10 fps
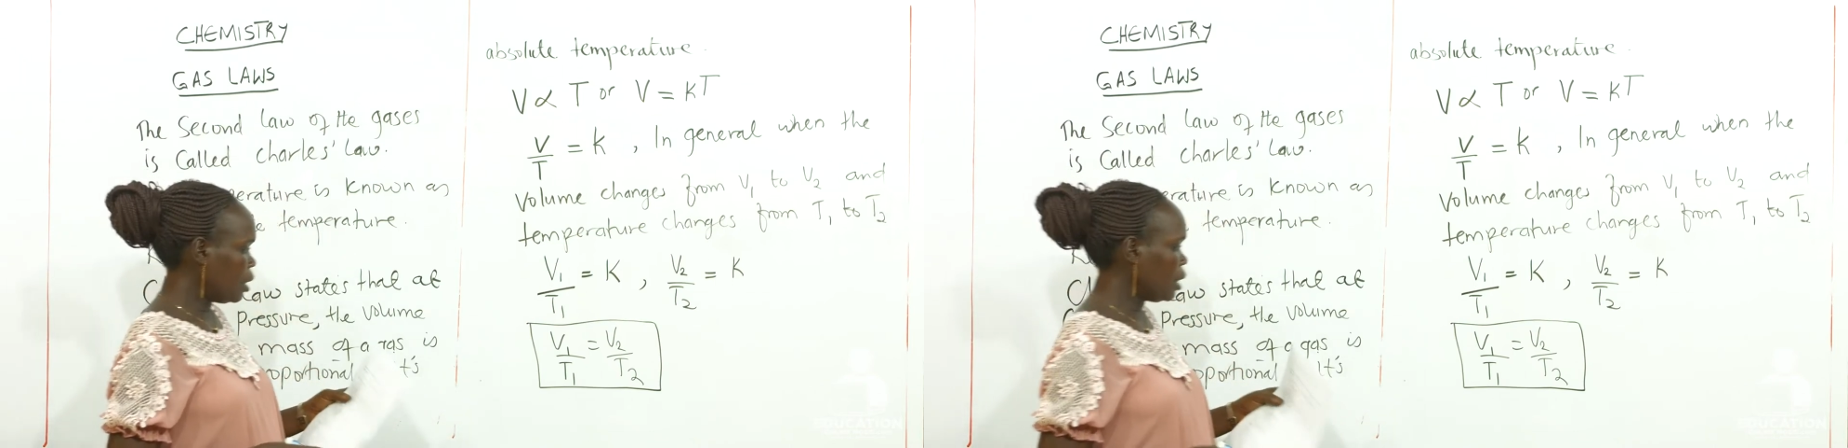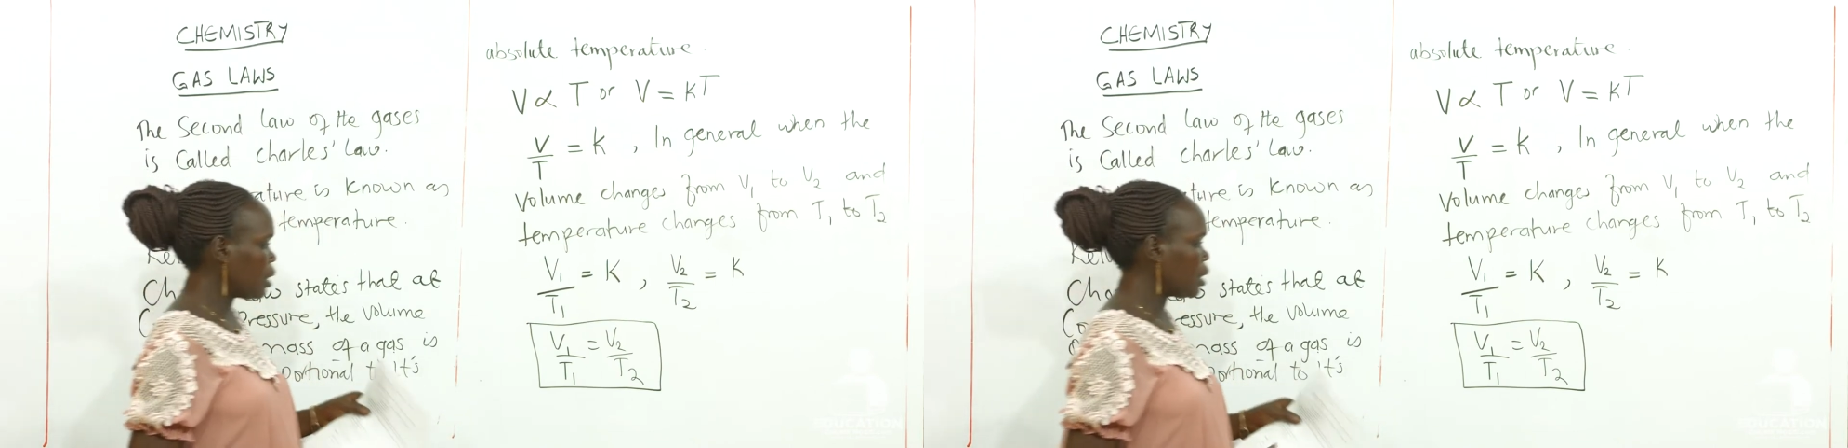
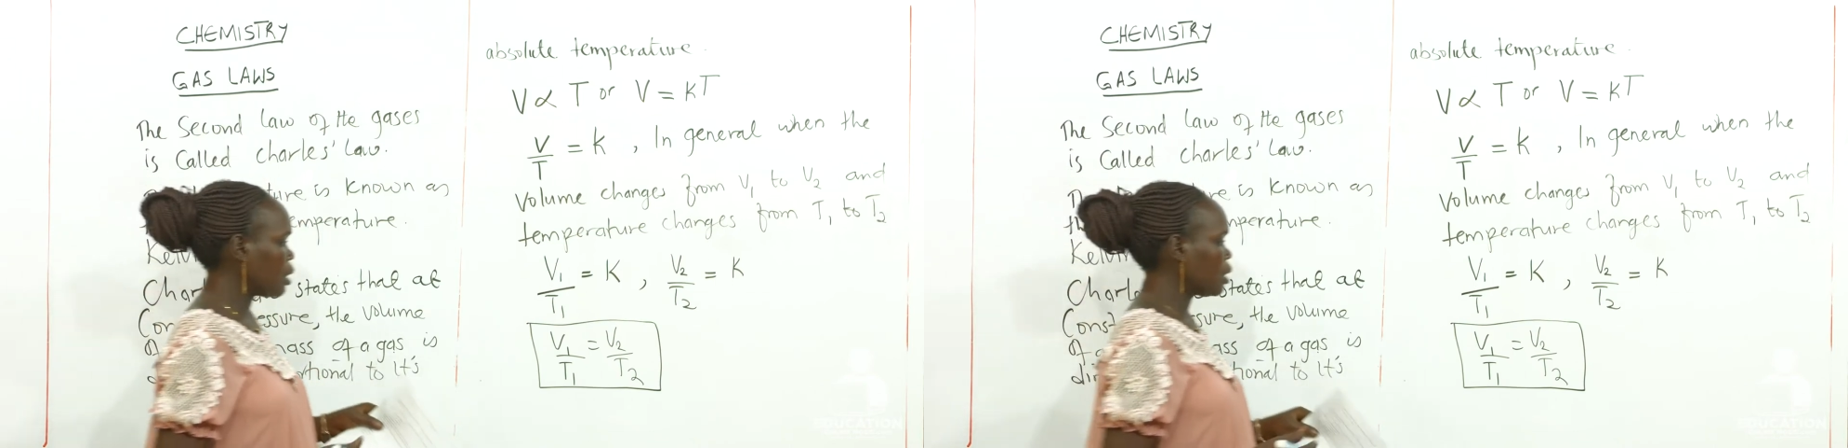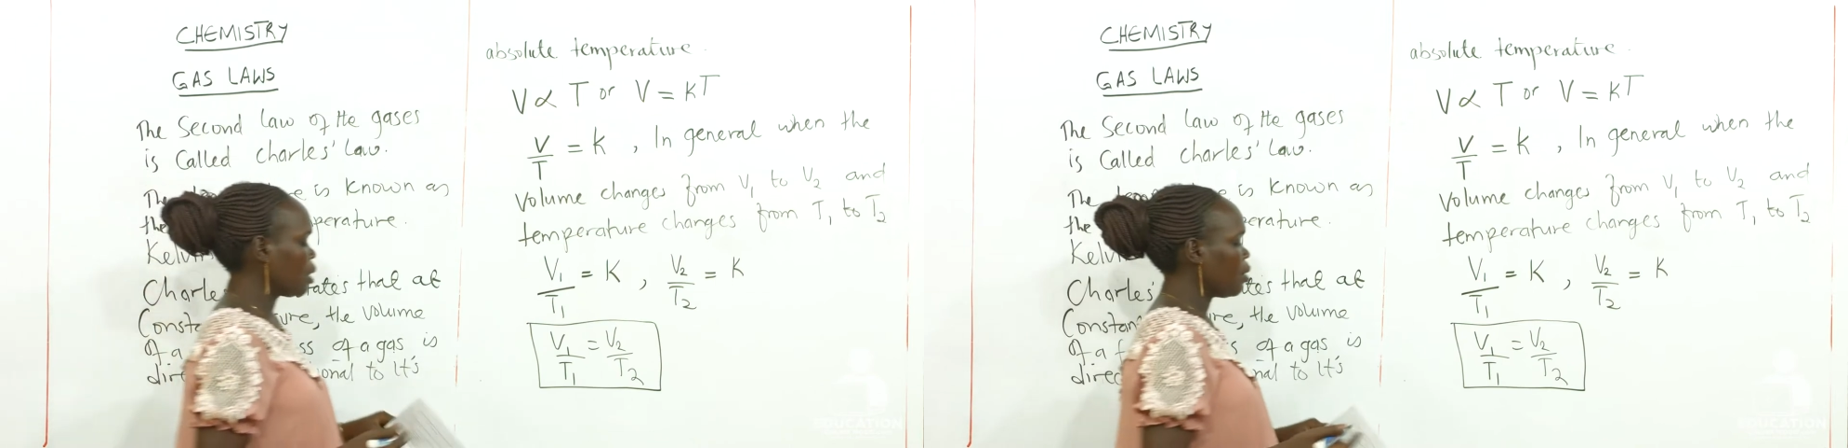this
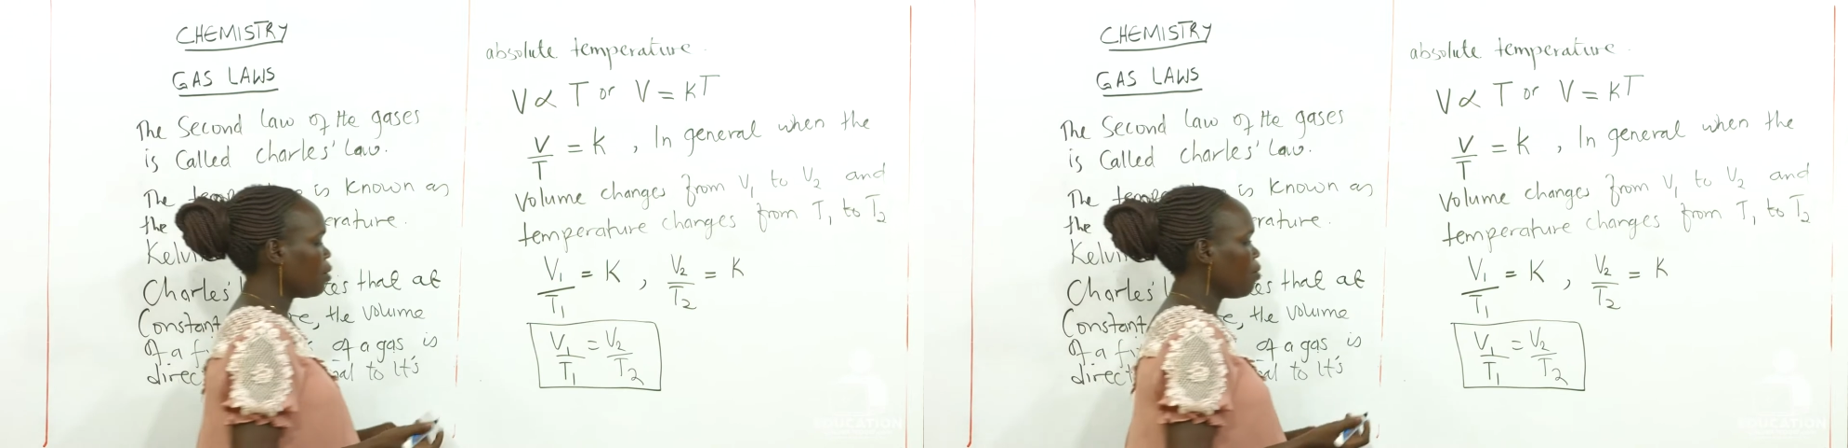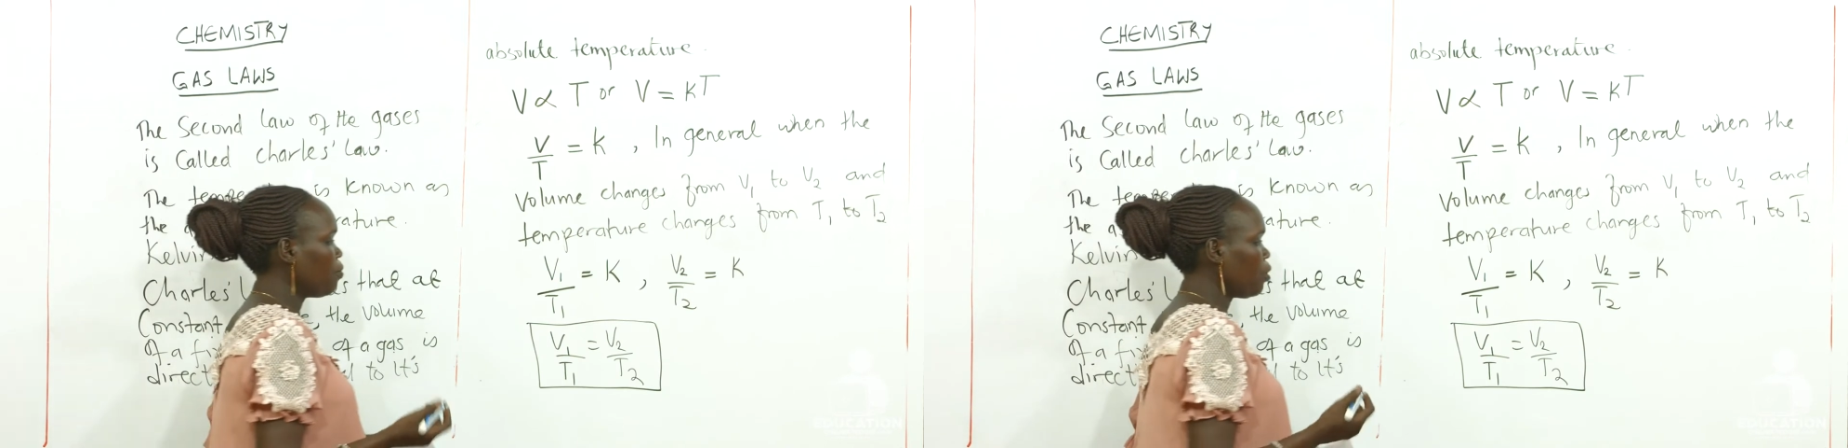
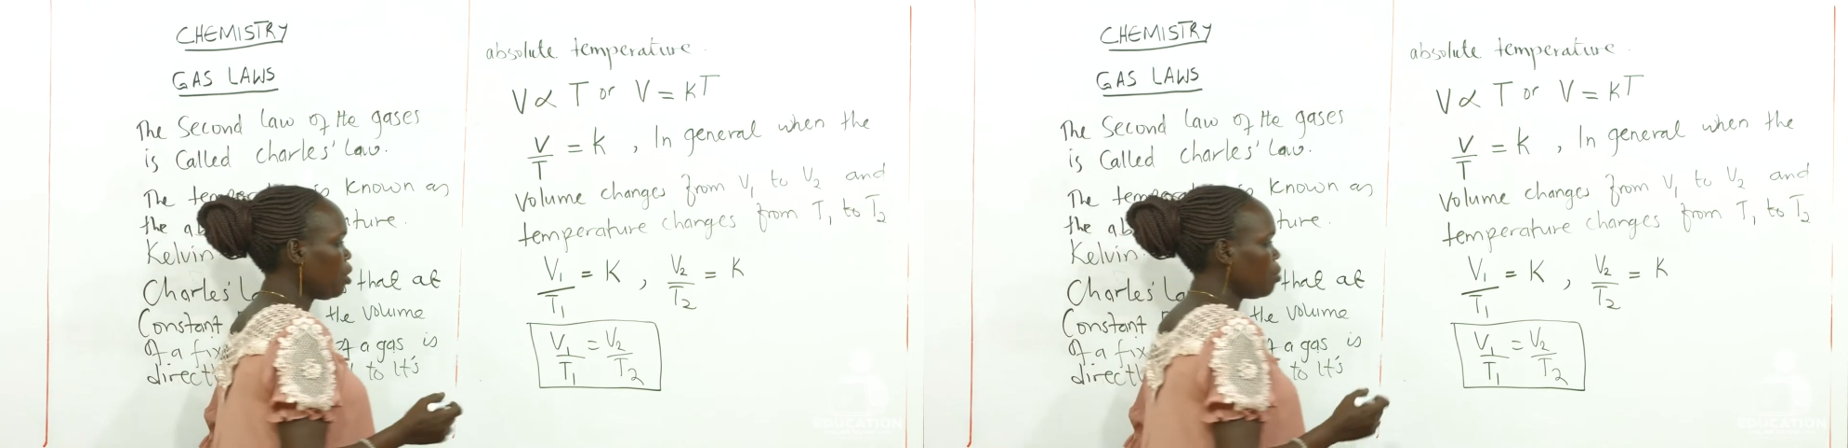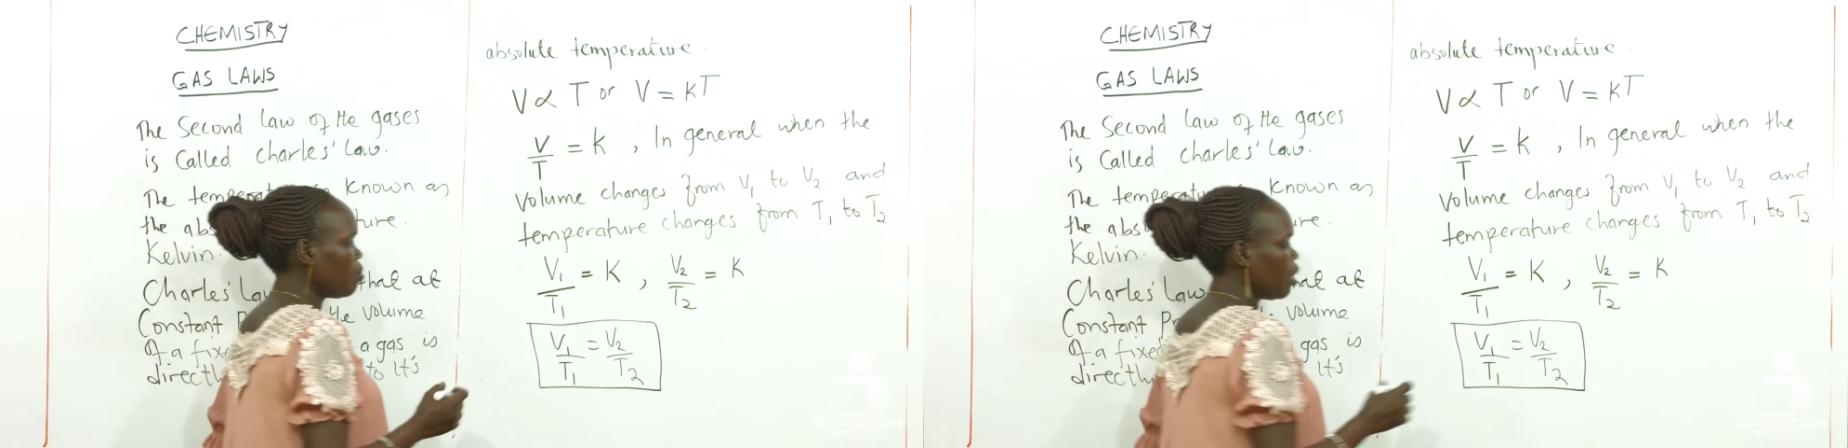volume